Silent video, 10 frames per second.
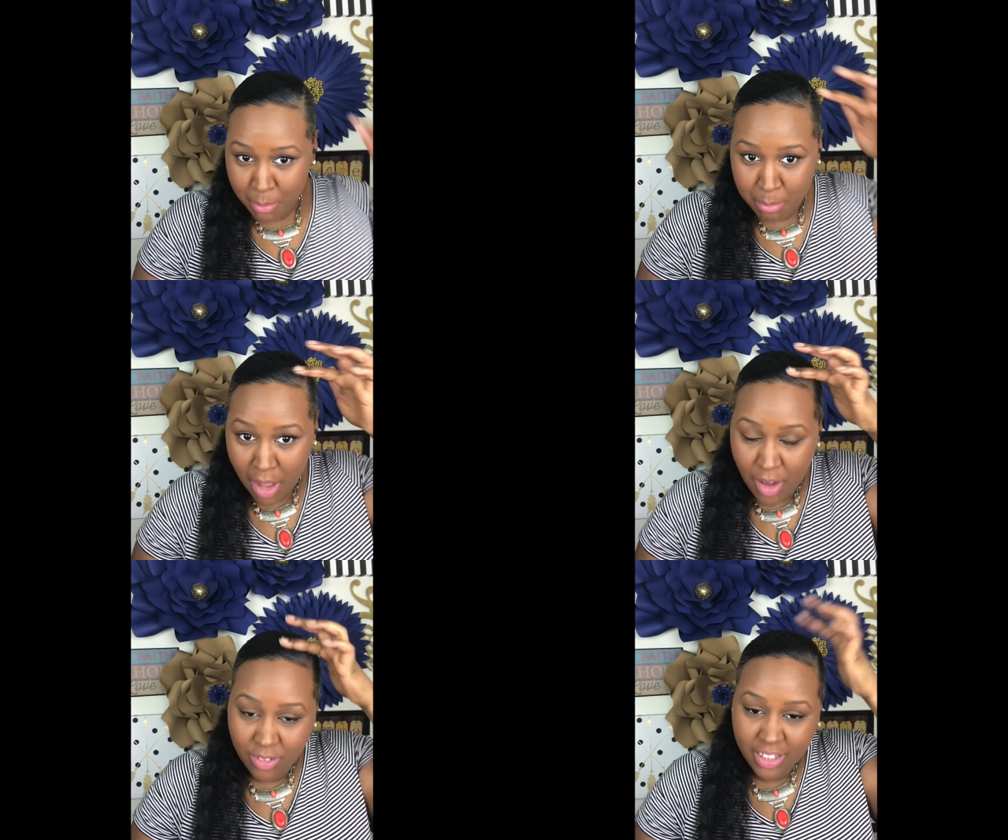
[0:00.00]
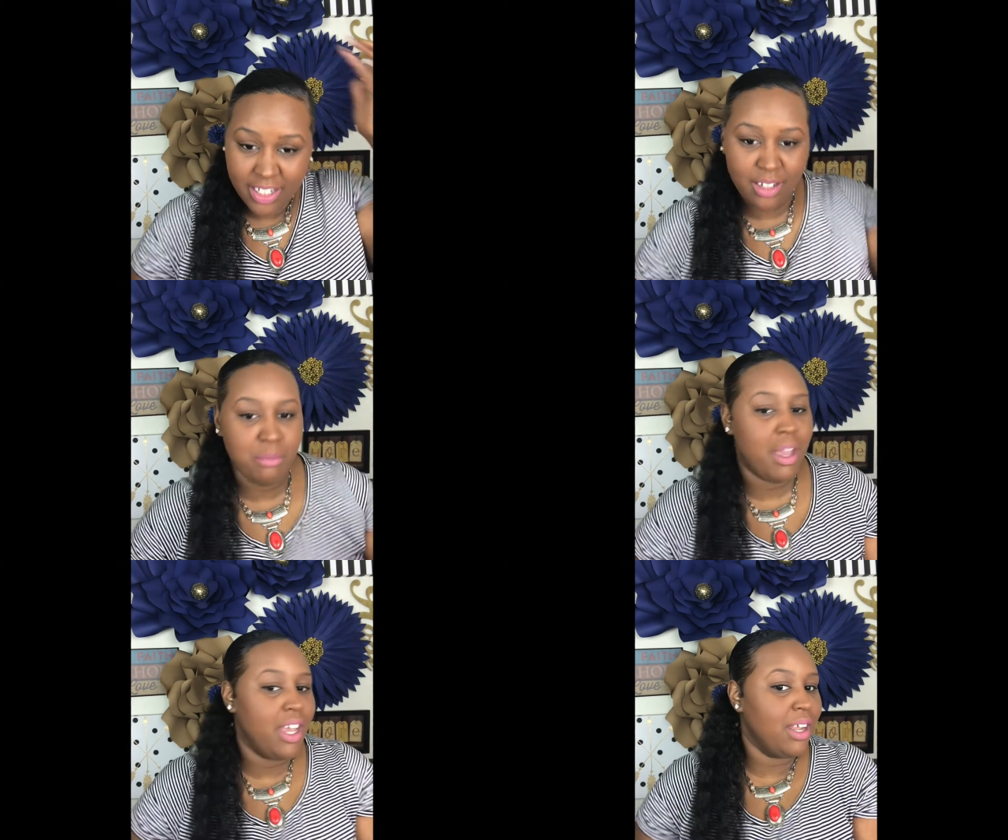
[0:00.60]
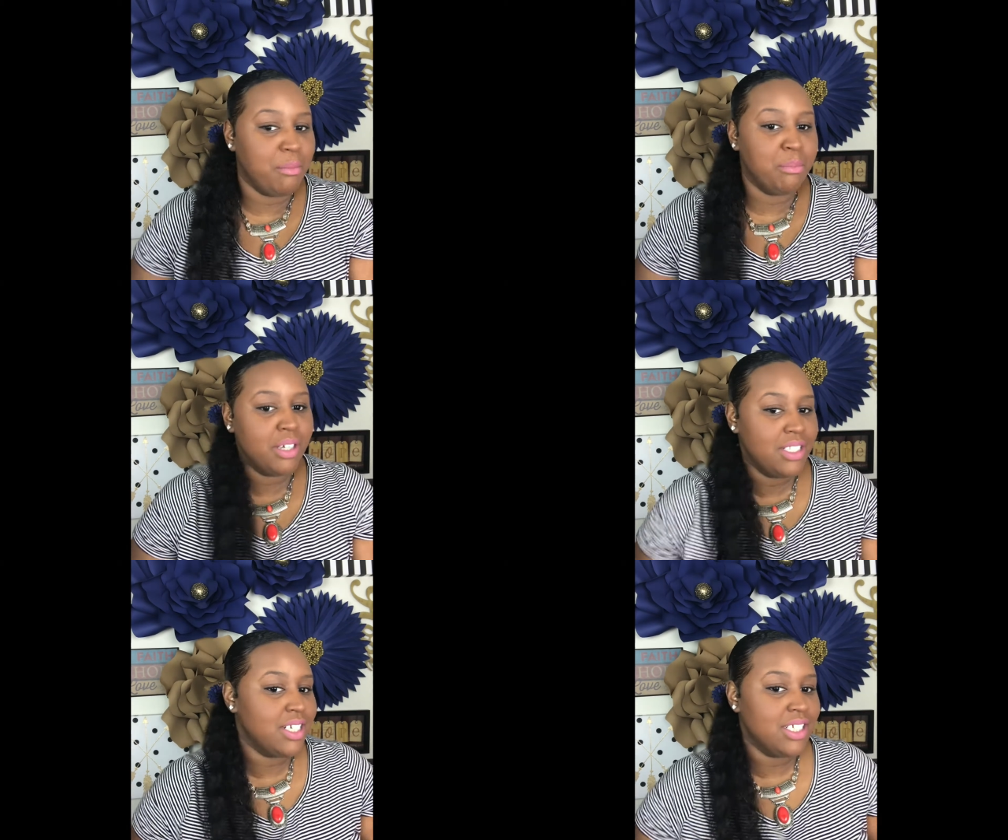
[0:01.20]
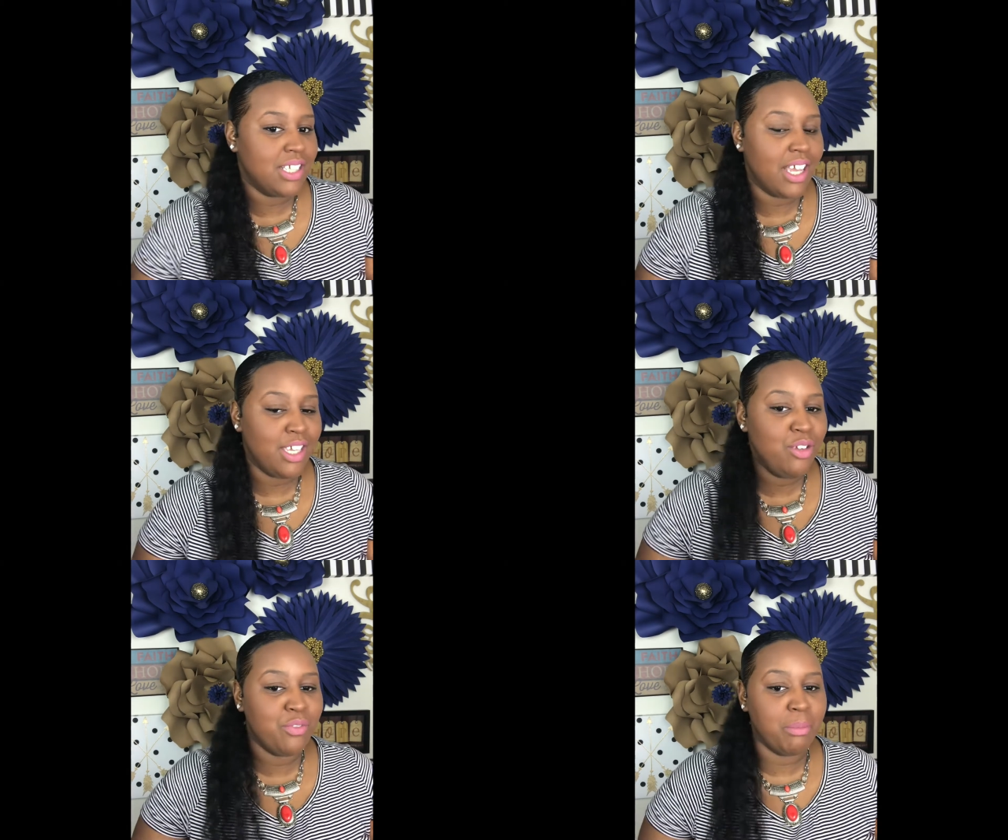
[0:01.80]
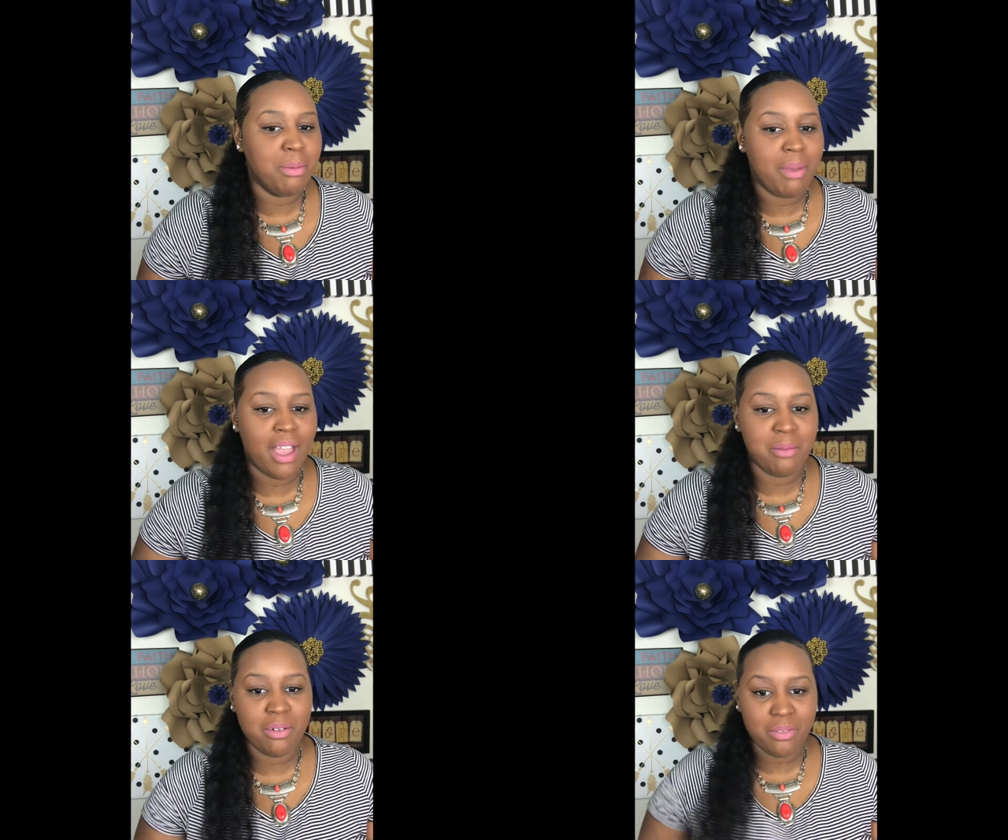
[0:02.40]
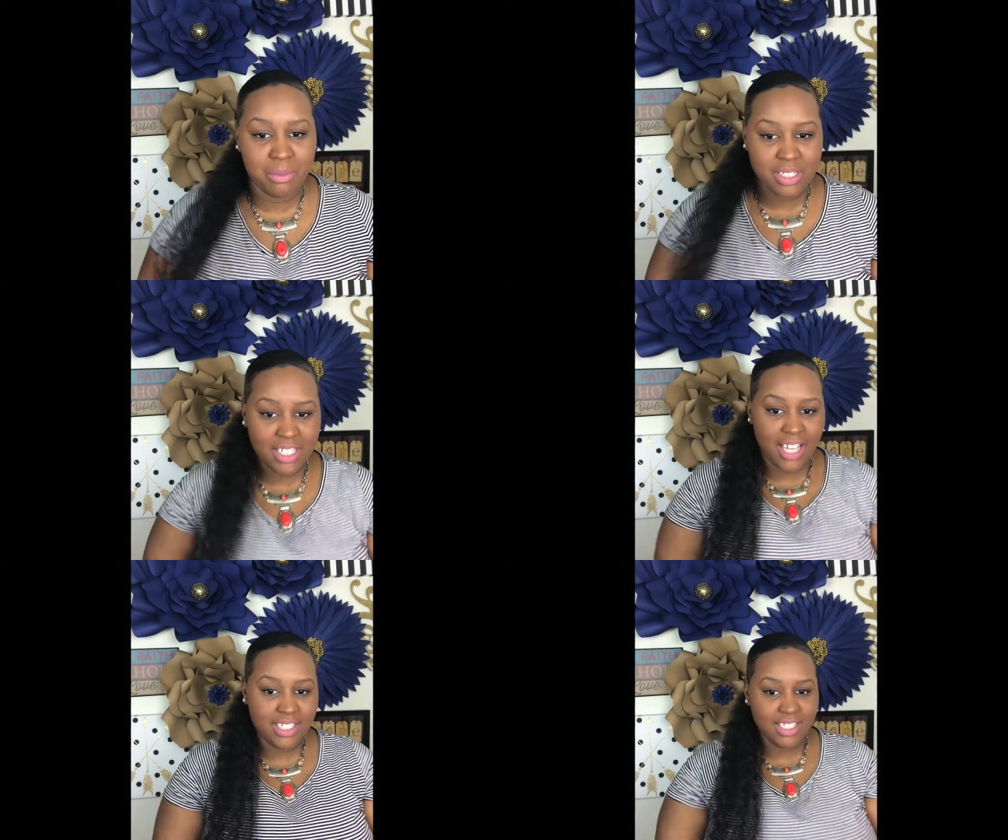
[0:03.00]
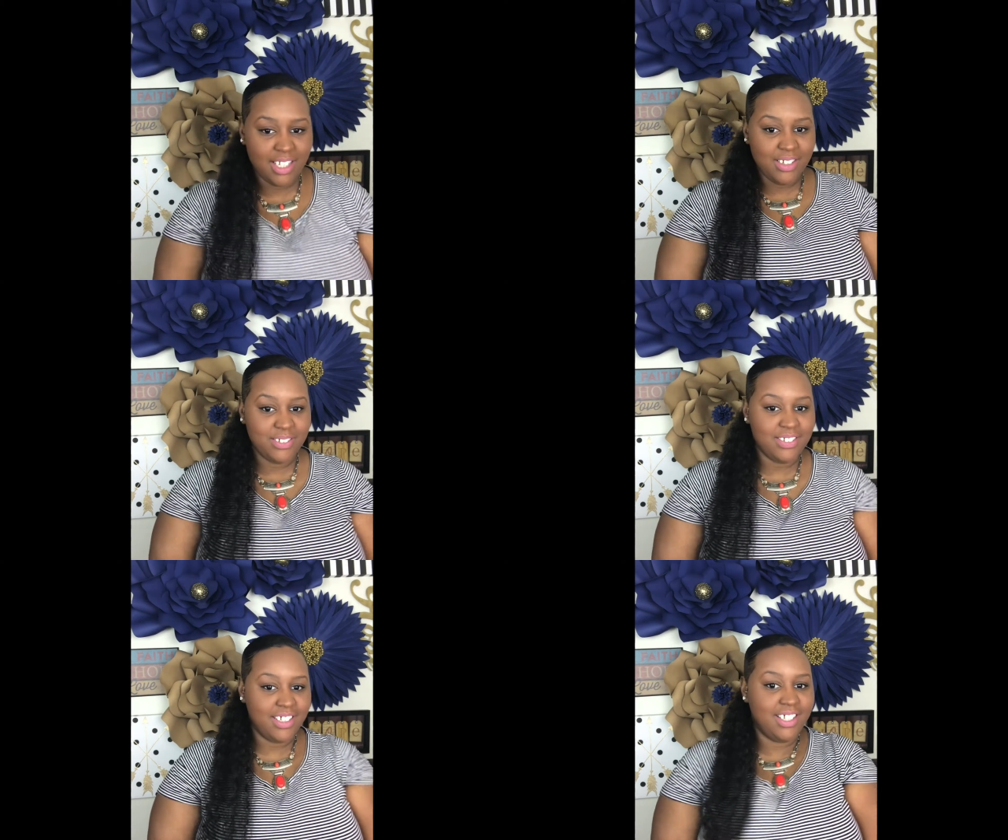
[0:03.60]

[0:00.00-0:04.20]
ball looking in the back, I'm pretty sure that's not cute from the back, but from the side it's cute.